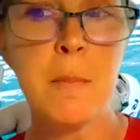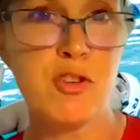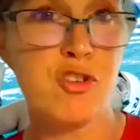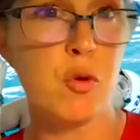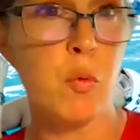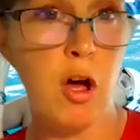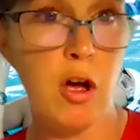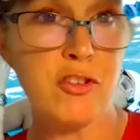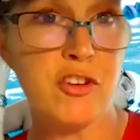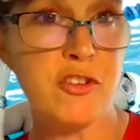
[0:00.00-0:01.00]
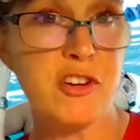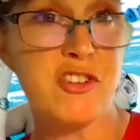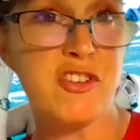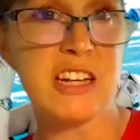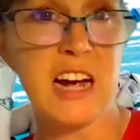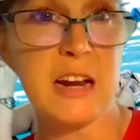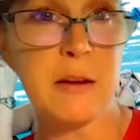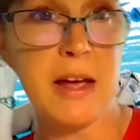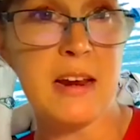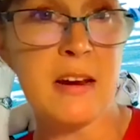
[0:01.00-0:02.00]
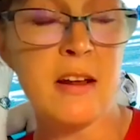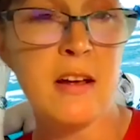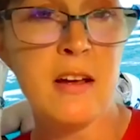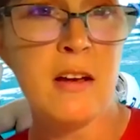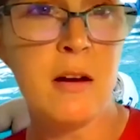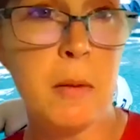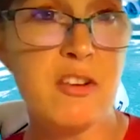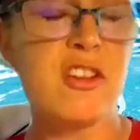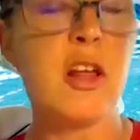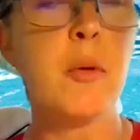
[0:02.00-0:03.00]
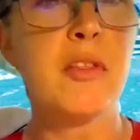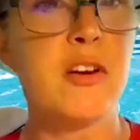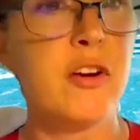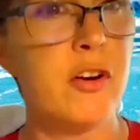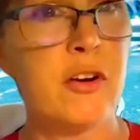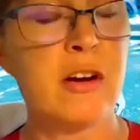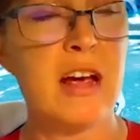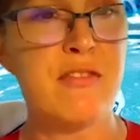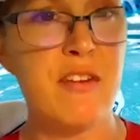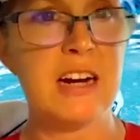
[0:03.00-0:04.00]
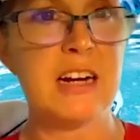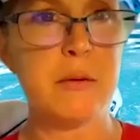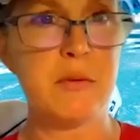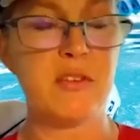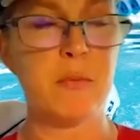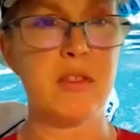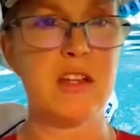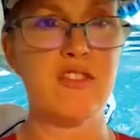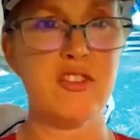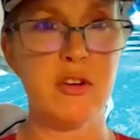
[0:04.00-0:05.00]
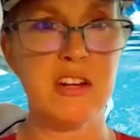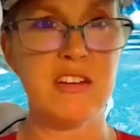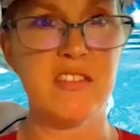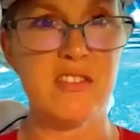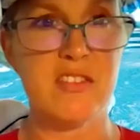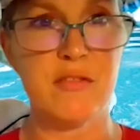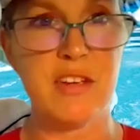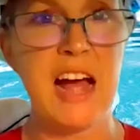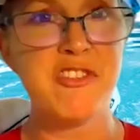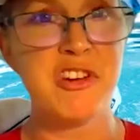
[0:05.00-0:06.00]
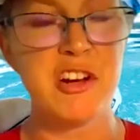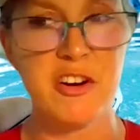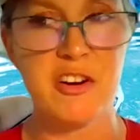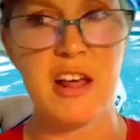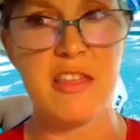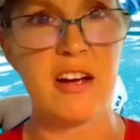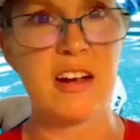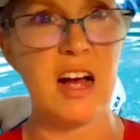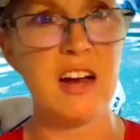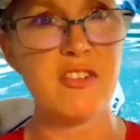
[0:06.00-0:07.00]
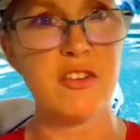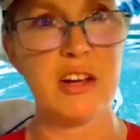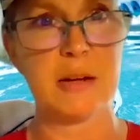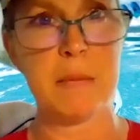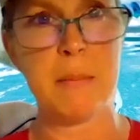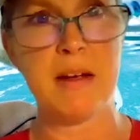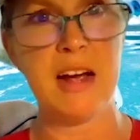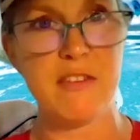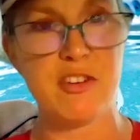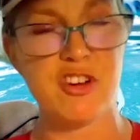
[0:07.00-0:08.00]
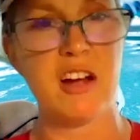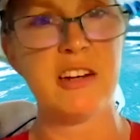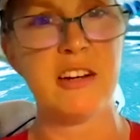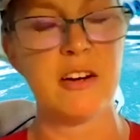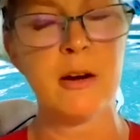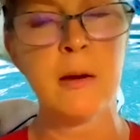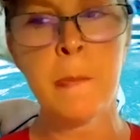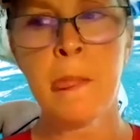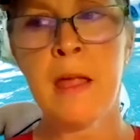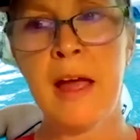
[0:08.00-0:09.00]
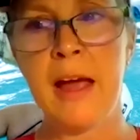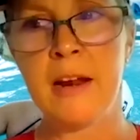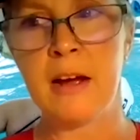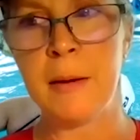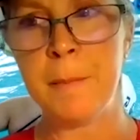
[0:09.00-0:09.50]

Patricia Walsh. And traditionally I had been much slower than her, and I finally was within shooting distance of catching her, and I thought, gosh, like maybe I have a shot here. And